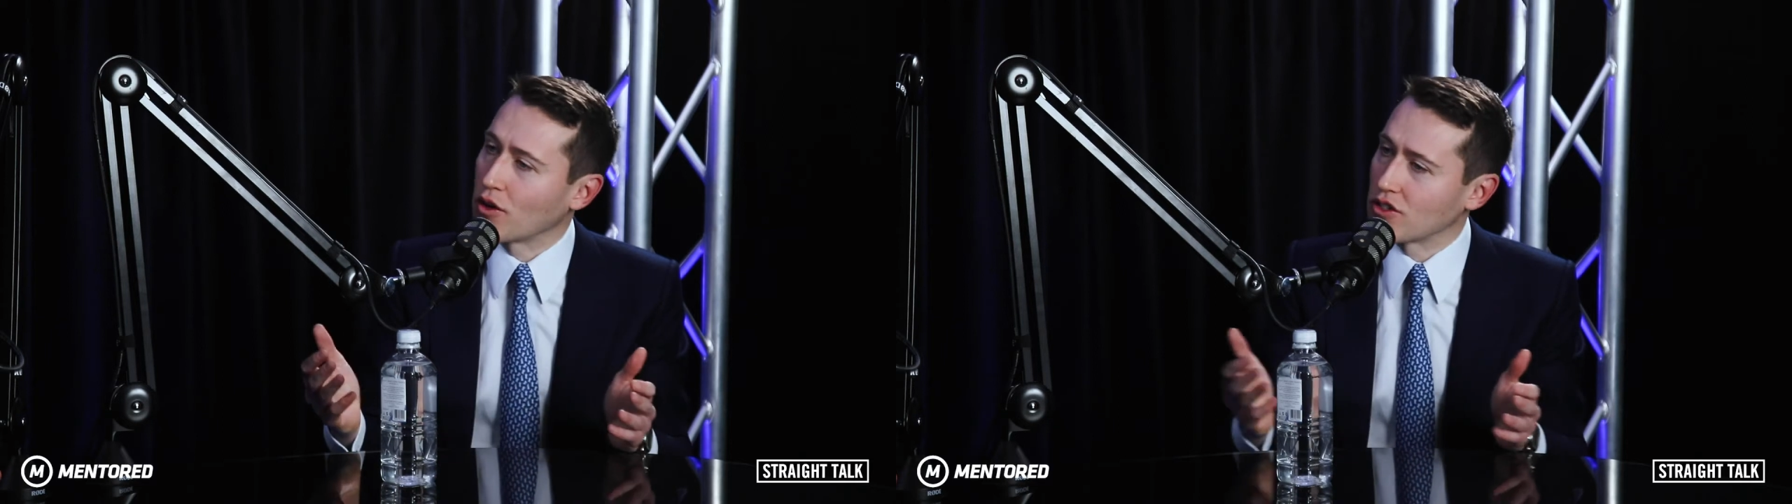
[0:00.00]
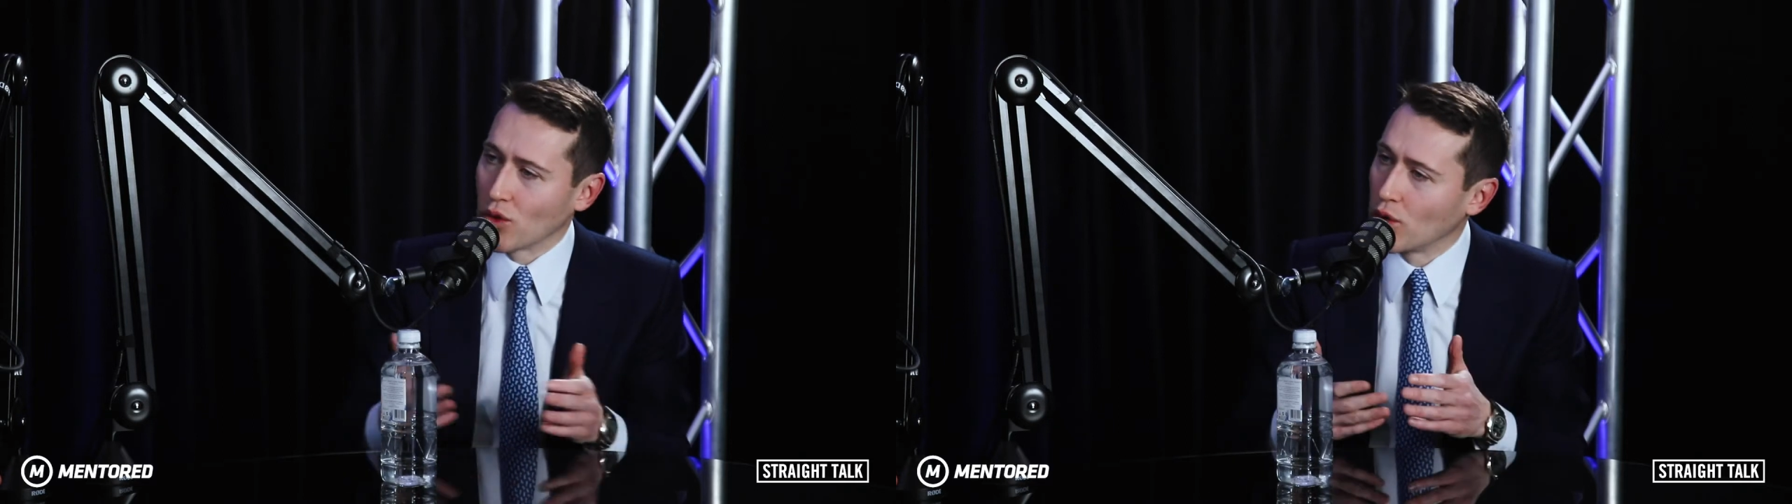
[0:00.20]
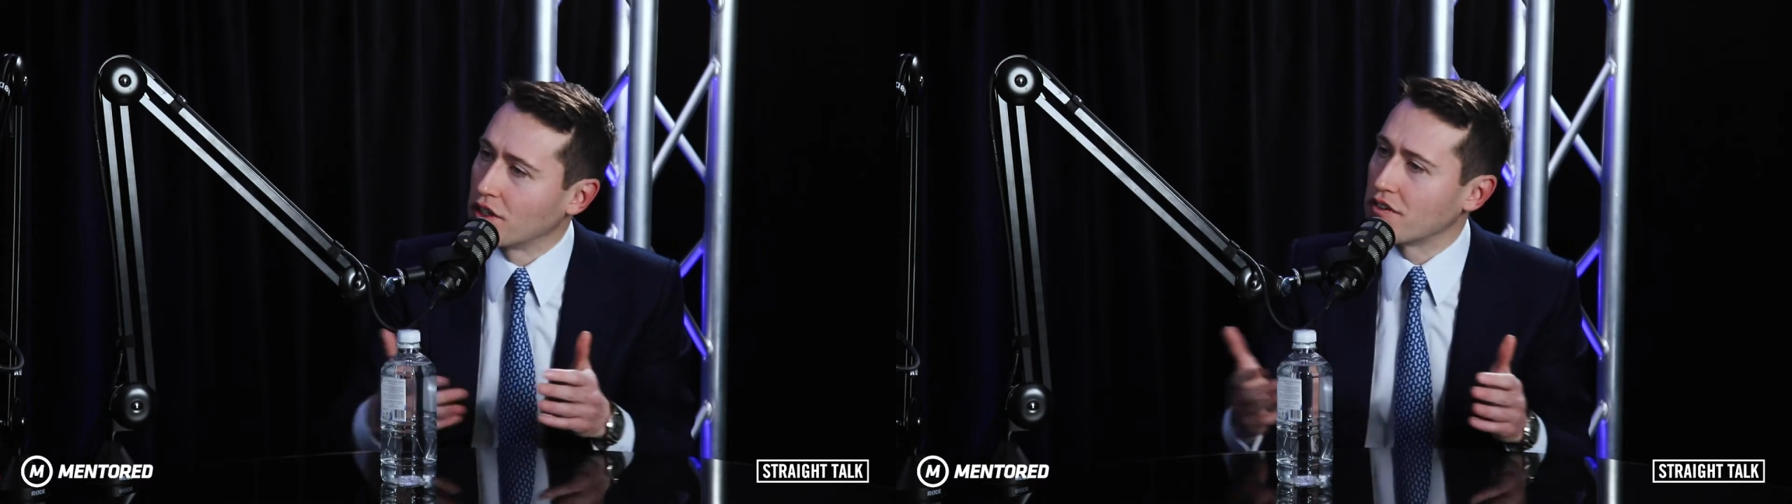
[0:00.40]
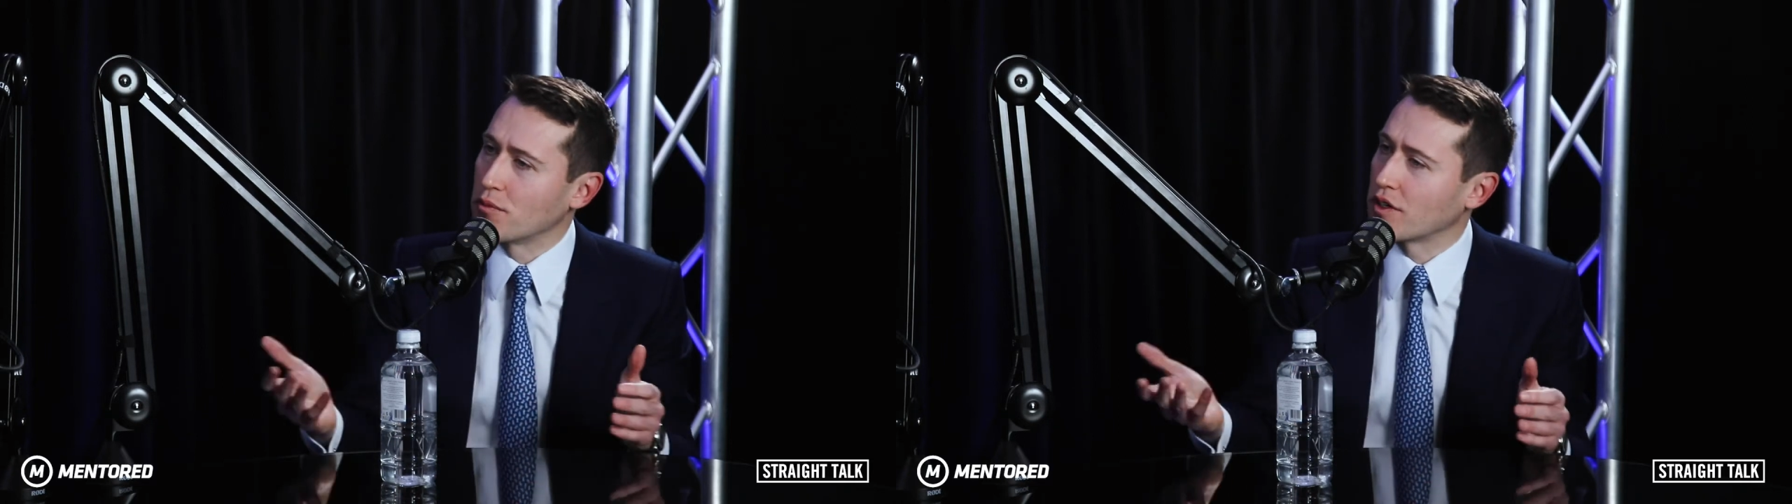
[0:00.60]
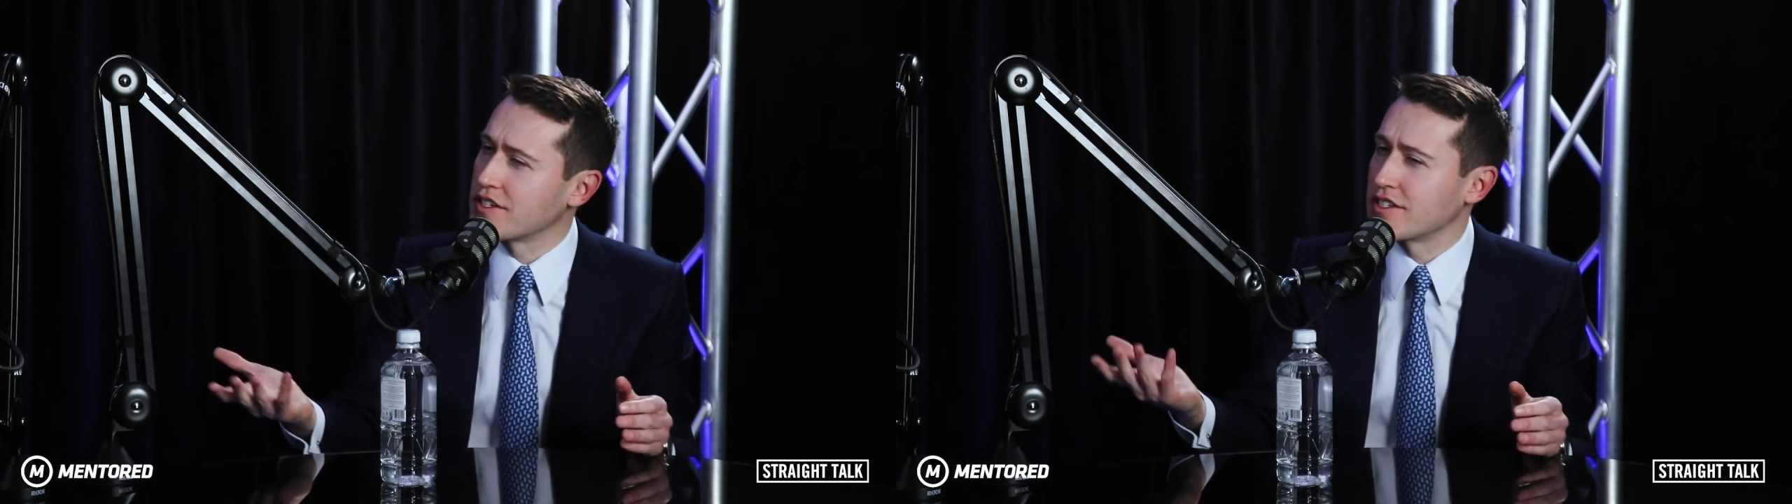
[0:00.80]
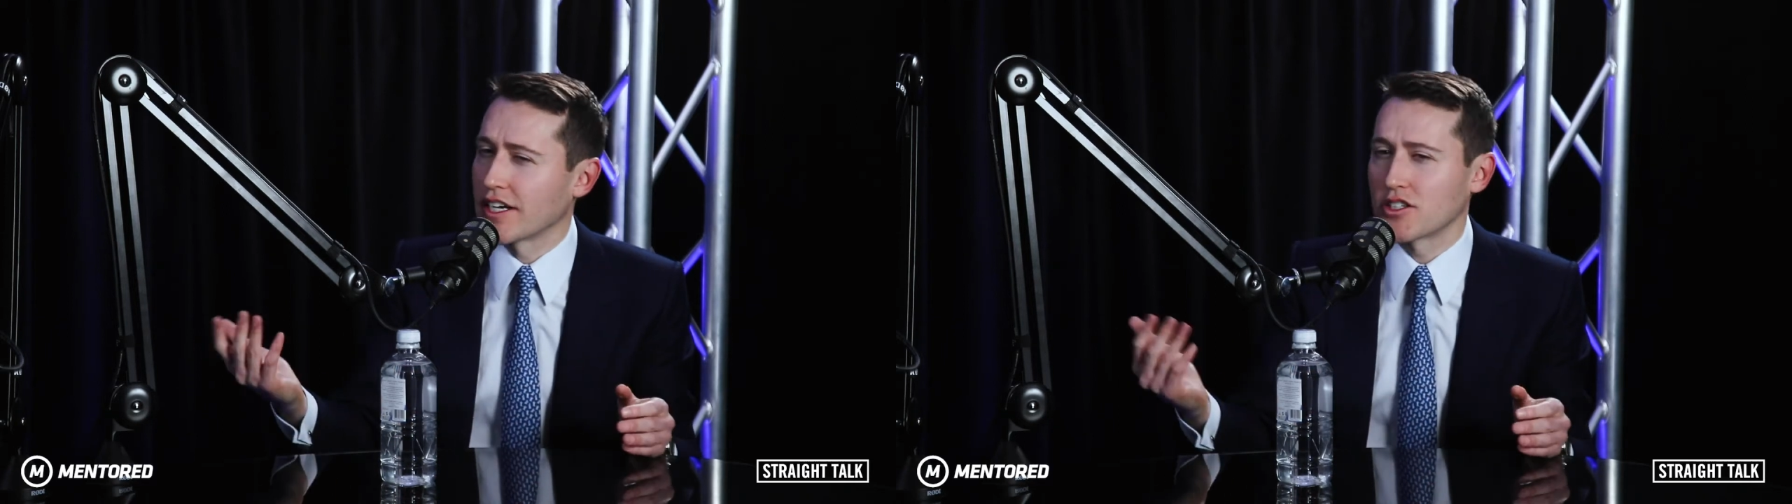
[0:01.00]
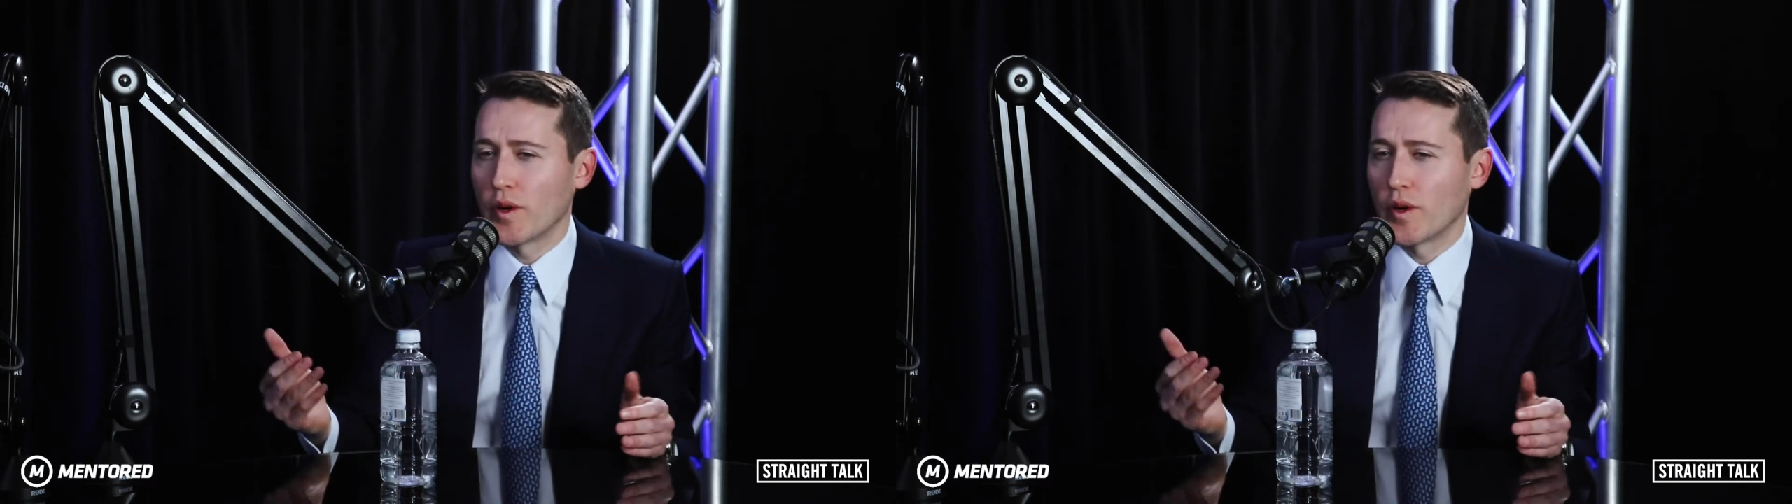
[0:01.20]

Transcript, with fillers: across all the different because there's like yeah.